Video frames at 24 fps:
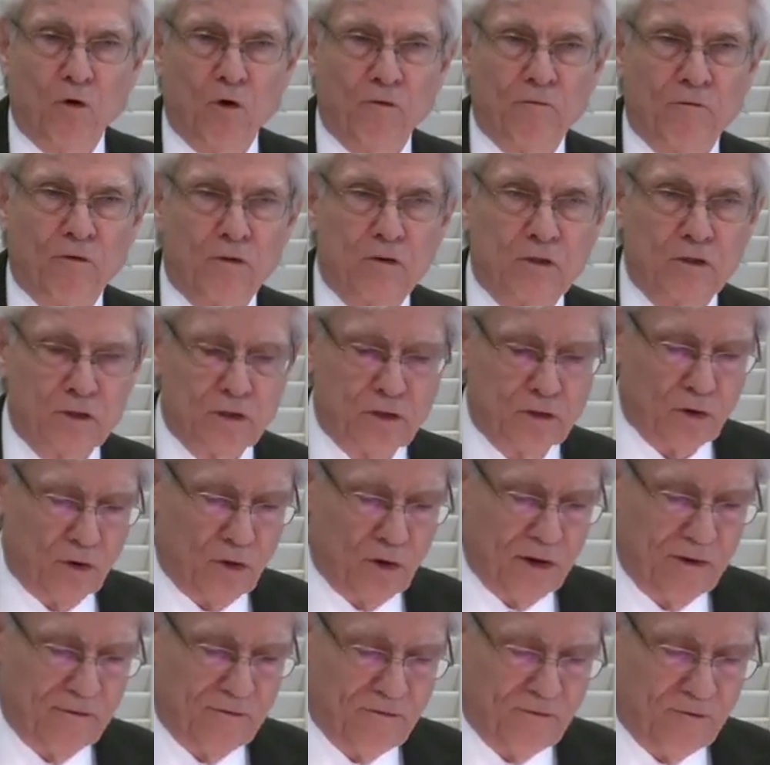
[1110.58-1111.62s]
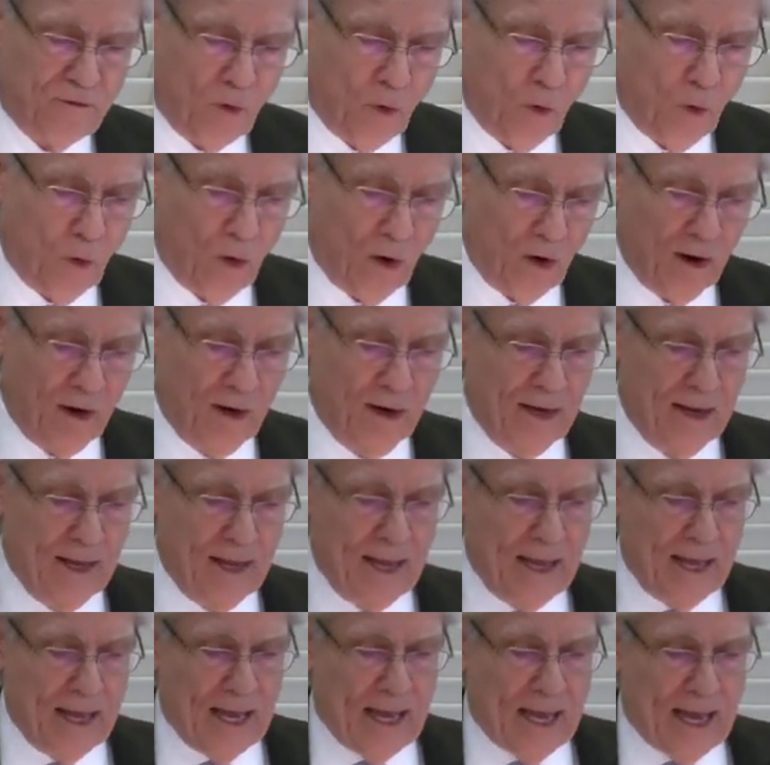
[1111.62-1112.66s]
verse 34.
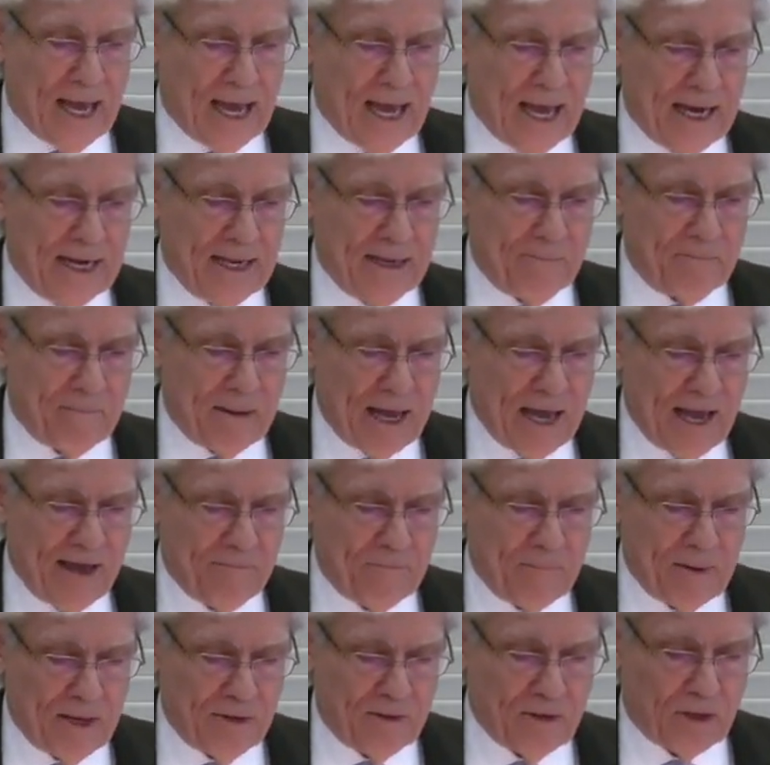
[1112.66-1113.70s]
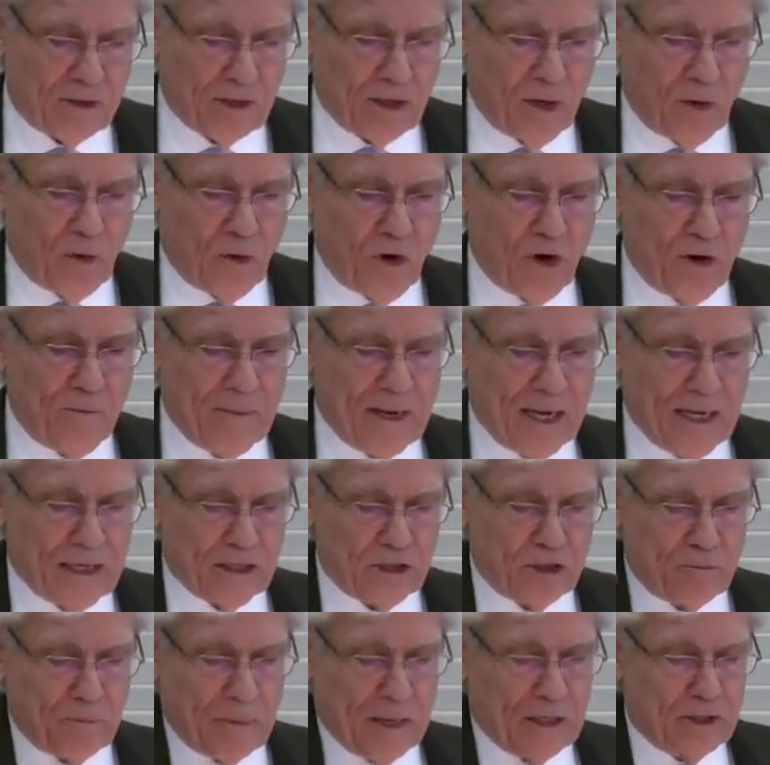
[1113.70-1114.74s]
And it may have been that the Lord made a
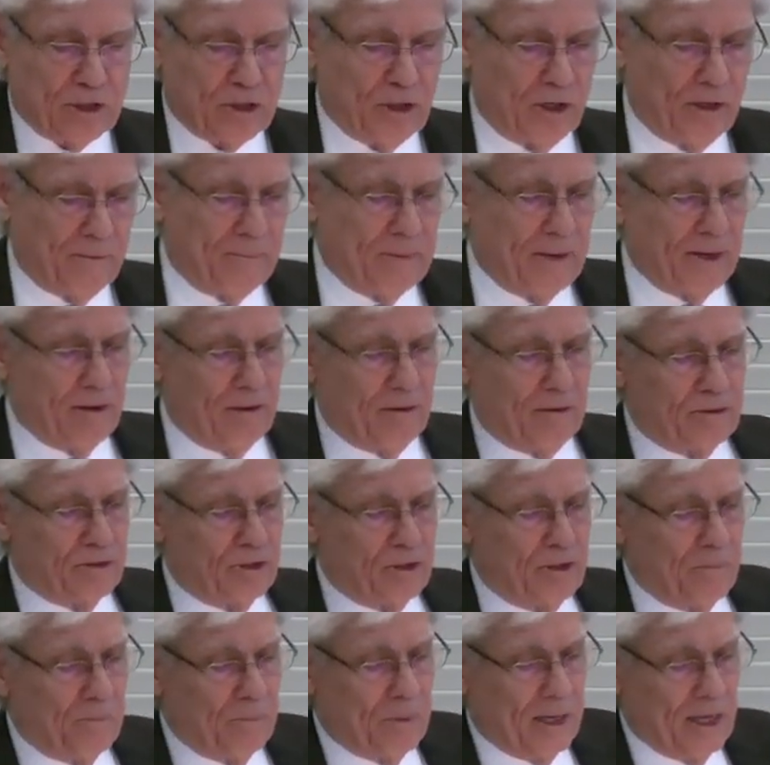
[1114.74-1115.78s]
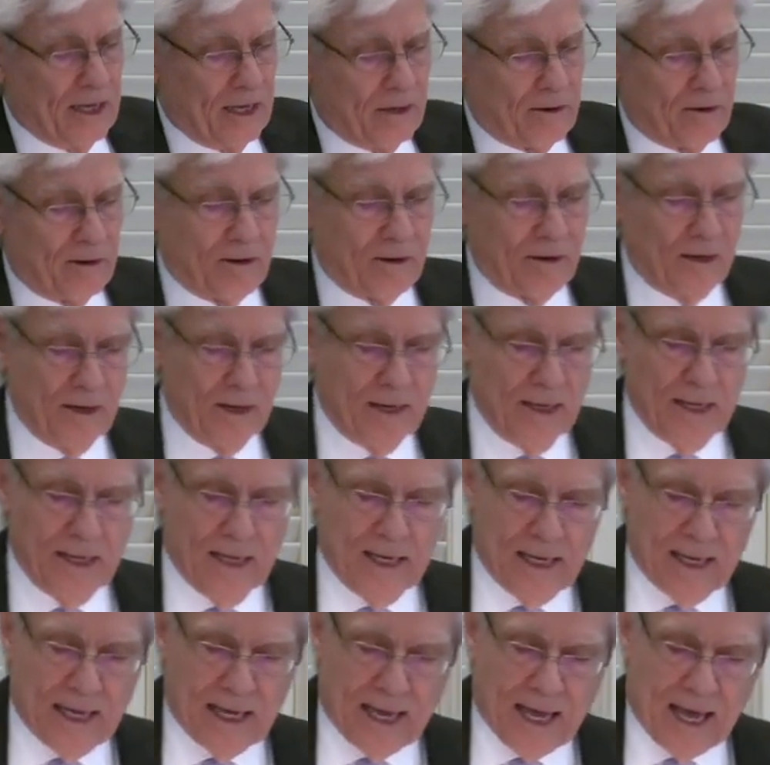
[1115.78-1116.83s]
special appearance to Peter
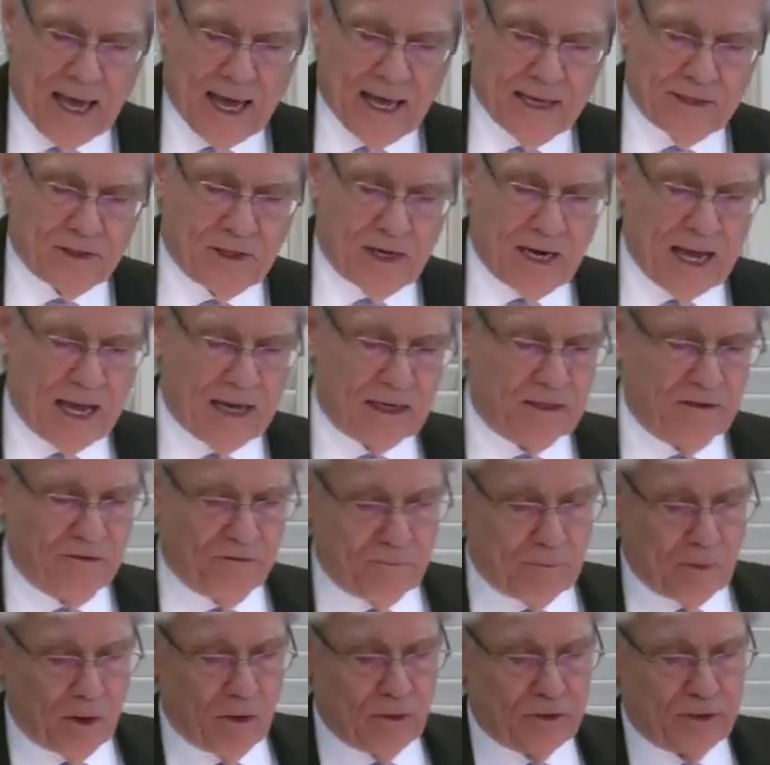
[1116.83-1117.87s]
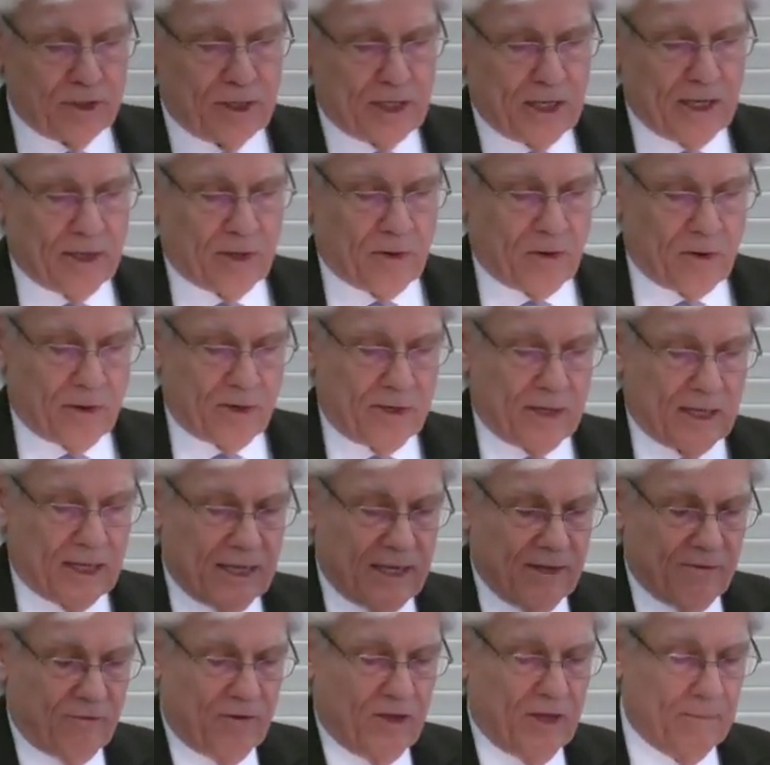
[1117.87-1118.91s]
as an act of mercy in order to
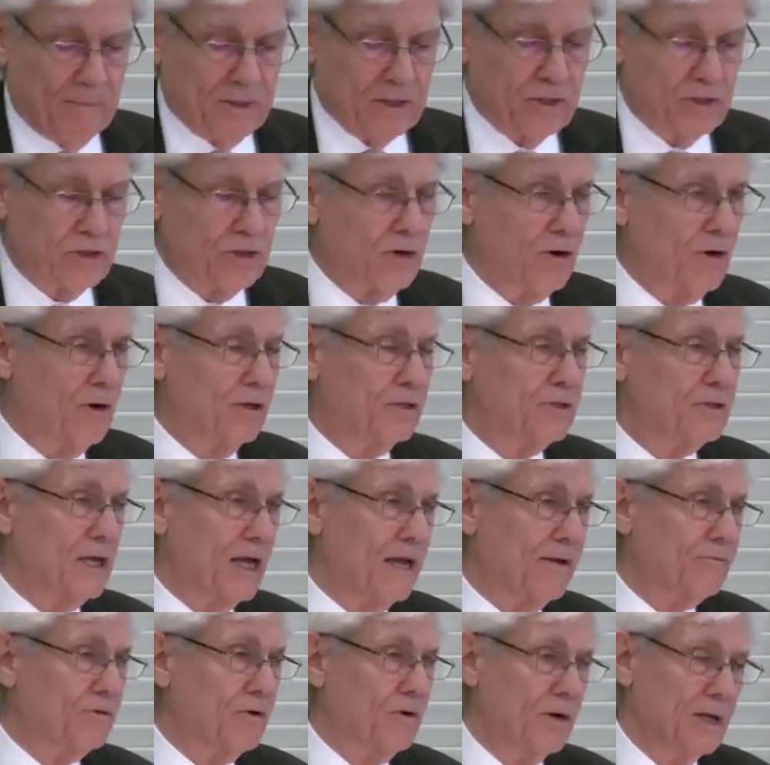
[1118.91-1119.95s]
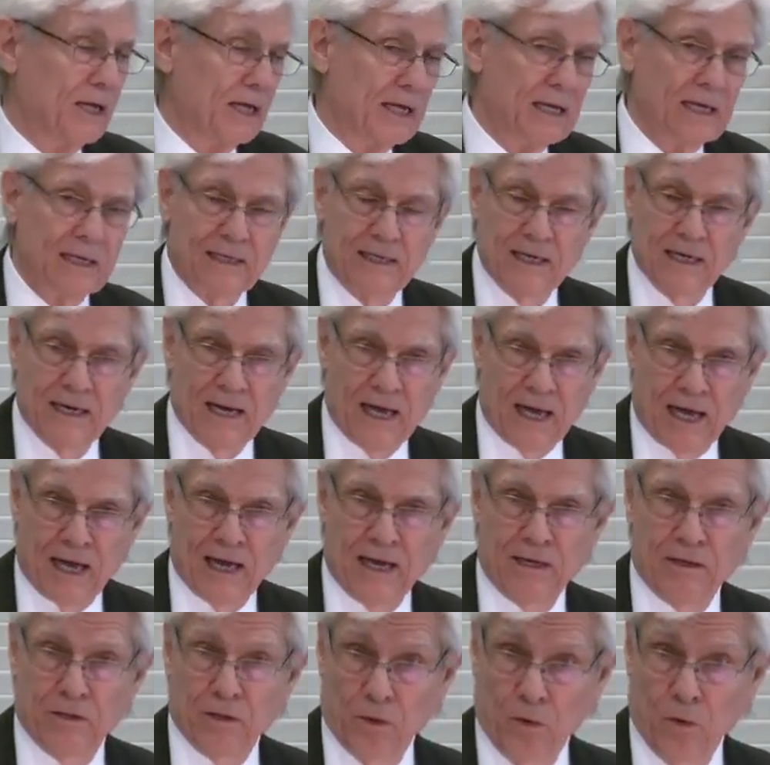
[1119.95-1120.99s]
give him assurance after he had
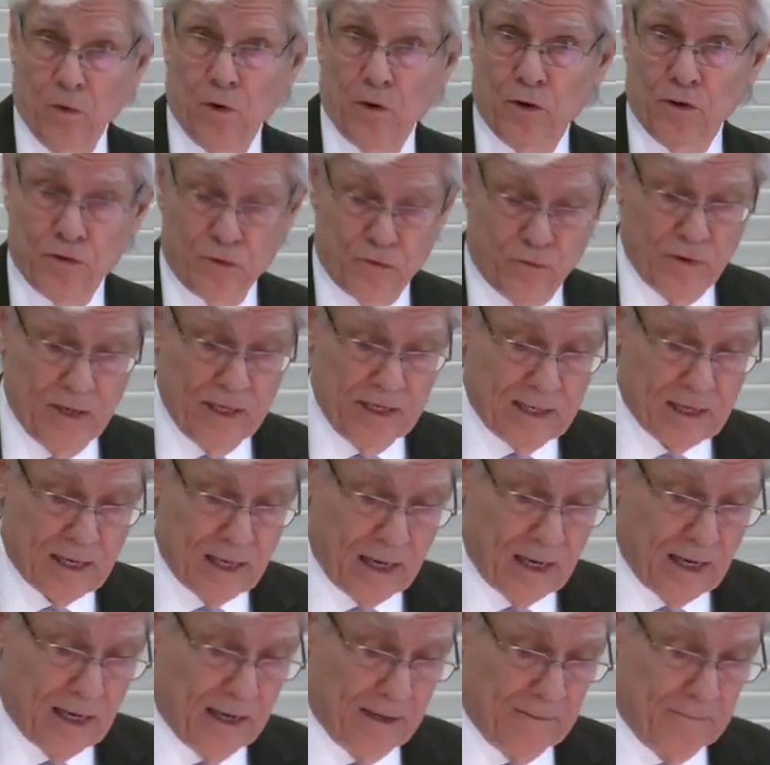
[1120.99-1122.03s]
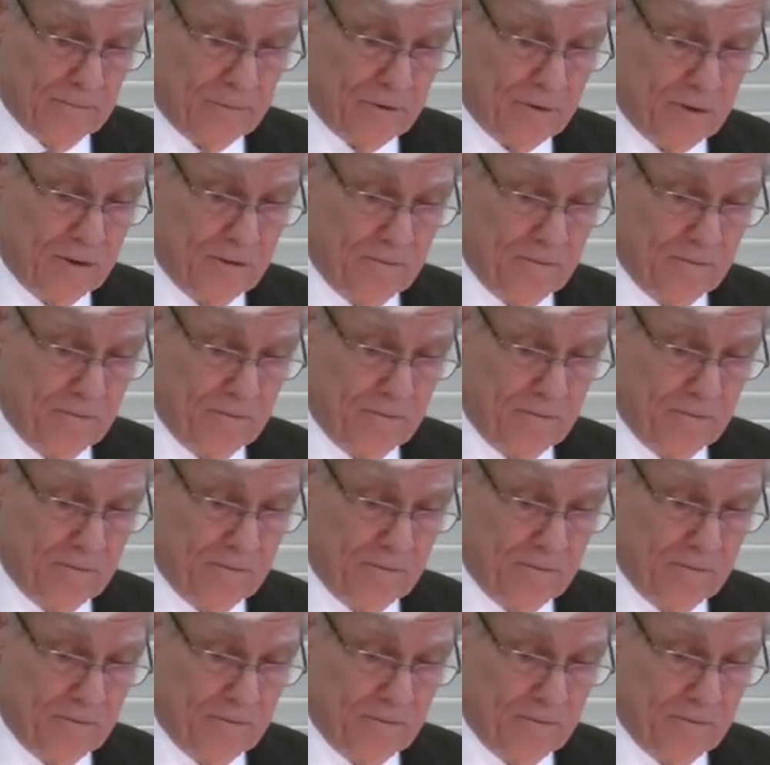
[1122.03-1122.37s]
denied the Lord three times.